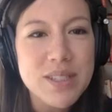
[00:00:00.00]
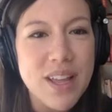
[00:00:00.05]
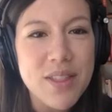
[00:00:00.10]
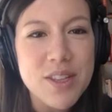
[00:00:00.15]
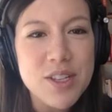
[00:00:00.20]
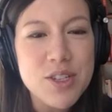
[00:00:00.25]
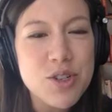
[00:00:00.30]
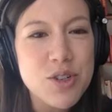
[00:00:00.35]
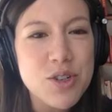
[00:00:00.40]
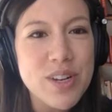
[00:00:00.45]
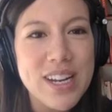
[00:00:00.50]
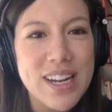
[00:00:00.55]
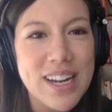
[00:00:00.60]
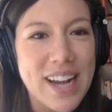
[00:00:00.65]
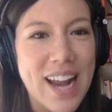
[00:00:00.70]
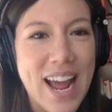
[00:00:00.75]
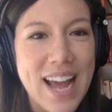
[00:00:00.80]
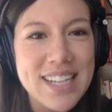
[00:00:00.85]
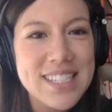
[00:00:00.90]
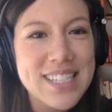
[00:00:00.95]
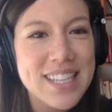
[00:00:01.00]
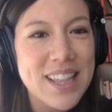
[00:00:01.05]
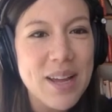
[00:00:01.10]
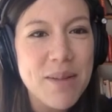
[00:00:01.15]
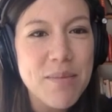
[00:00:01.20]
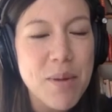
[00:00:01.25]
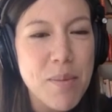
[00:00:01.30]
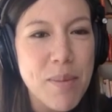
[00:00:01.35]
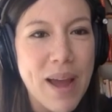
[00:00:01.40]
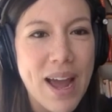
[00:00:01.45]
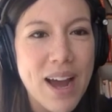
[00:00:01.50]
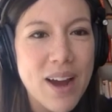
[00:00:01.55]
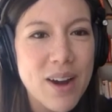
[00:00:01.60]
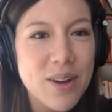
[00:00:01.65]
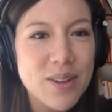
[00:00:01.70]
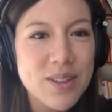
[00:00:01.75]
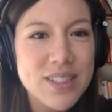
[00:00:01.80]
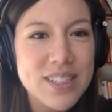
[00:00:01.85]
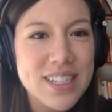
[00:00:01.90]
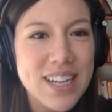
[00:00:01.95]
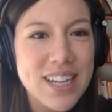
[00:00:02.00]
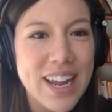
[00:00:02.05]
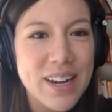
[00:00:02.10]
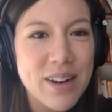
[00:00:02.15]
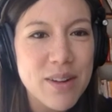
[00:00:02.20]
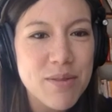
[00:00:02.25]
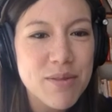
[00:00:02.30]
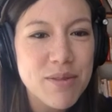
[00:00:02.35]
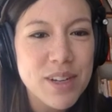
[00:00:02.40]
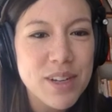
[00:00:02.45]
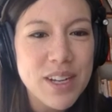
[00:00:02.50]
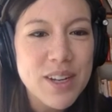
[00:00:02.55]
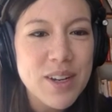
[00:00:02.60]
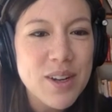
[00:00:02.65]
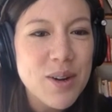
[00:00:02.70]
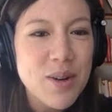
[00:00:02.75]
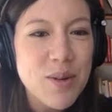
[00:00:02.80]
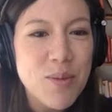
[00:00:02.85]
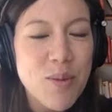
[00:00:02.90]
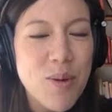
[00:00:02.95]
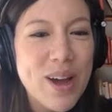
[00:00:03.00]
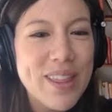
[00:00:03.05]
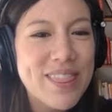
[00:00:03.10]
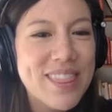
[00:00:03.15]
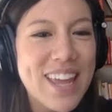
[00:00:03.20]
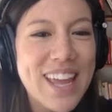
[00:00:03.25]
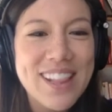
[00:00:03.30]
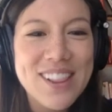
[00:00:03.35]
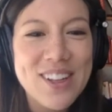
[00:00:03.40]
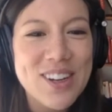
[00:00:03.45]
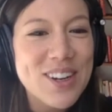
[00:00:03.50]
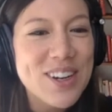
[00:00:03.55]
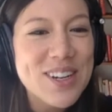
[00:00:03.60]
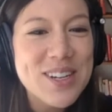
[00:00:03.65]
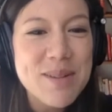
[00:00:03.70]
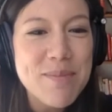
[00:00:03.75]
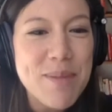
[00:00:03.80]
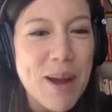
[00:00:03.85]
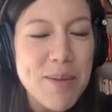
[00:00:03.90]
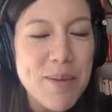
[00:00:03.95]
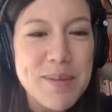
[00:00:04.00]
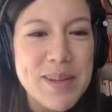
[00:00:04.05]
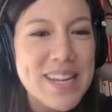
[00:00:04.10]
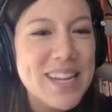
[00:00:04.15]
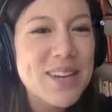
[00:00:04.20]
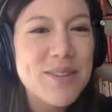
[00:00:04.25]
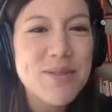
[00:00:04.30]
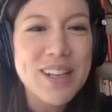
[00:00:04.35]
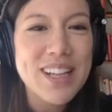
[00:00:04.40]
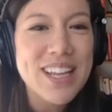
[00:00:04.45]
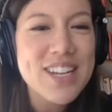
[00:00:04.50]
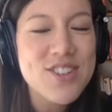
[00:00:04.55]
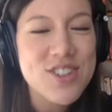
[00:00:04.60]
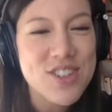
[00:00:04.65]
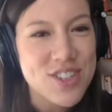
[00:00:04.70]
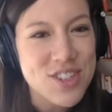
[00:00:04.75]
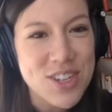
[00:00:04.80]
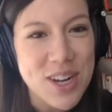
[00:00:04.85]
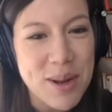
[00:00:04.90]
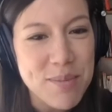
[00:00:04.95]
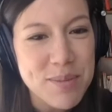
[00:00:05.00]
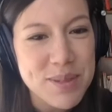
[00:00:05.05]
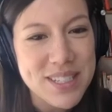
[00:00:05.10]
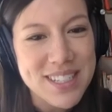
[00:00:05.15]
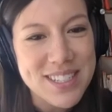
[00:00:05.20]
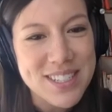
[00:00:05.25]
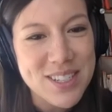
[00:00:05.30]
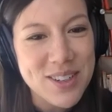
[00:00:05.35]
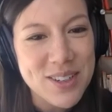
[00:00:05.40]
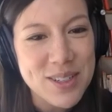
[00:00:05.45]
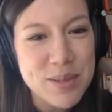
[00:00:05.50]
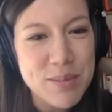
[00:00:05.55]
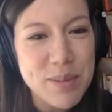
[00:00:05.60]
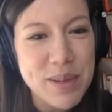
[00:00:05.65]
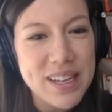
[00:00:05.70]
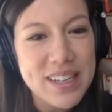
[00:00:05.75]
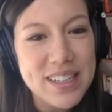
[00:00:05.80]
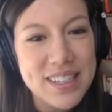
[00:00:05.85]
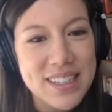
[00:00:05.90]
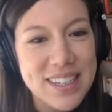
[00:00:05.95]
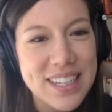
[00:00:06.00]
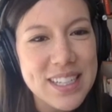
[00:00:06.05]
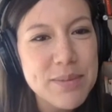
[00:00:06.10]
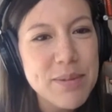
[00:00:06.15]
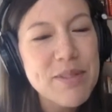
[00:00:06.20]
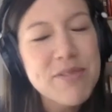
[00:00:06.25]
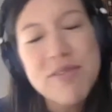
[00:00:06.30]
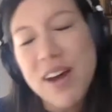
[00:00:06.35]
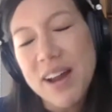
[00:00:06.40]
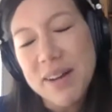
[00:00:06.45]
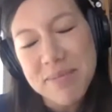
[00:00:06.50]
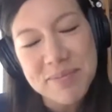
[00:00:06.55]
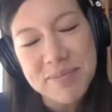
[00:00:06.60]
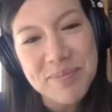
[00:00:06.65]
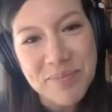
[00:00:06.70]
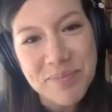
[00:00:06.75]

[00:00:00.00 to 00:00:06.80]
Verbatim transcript: on the street and asked them about kind of what they learned about being in relationships, and so it's been it's been fun.